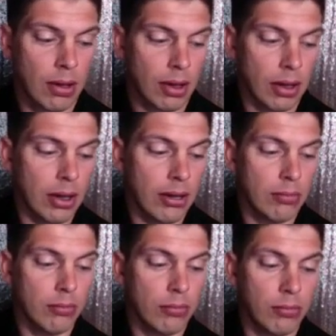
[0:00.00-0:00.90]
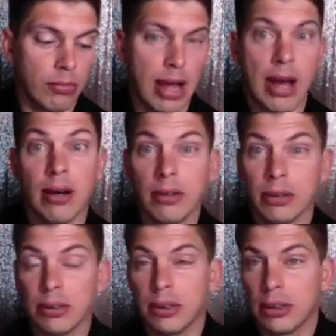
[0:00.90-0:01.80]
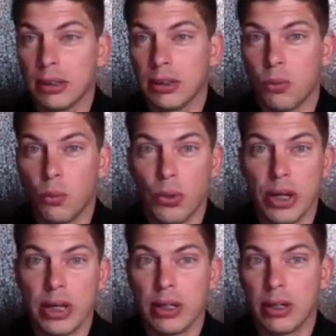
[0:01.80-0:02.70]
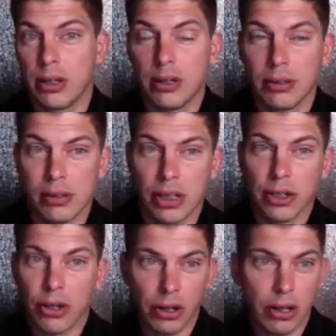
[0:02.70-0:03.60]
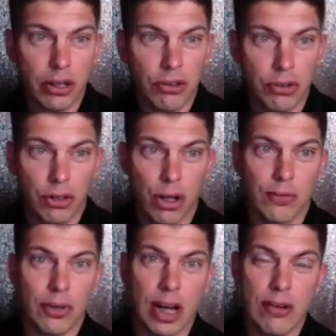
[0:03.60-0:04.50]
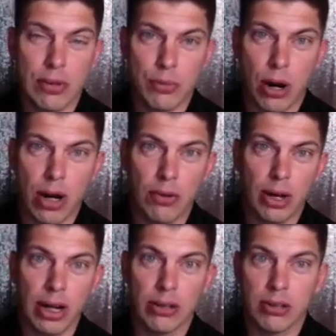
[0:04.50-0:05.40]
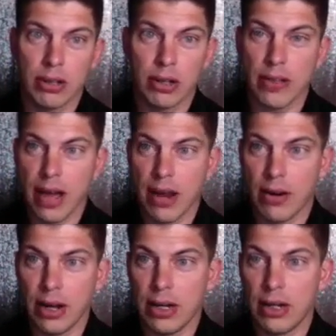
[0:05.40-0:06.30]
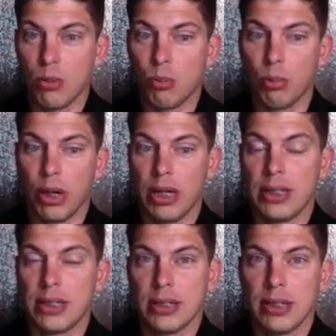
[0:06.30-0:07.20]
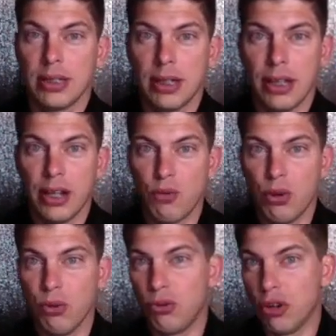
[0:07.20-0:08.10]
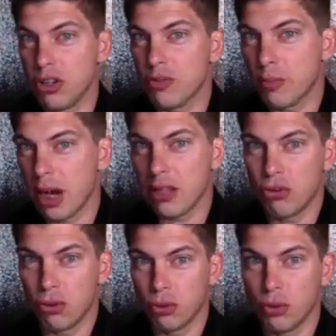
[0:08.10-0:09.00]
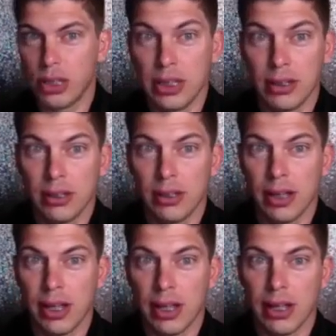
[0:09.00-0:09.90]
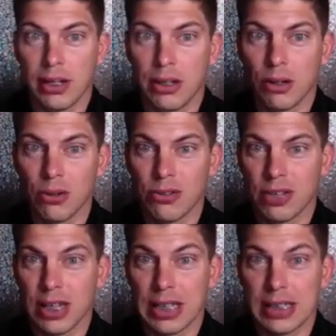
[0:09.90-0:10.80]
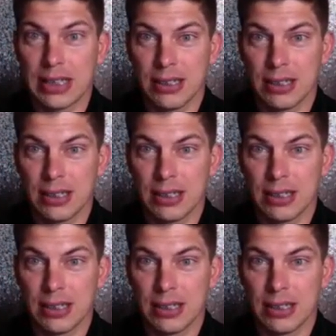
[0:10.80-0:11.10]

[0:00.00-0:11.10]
Now, we can encourage you to go for Life of the Party ranks and all that, right? But if you just buy the jewelry and don't sell it,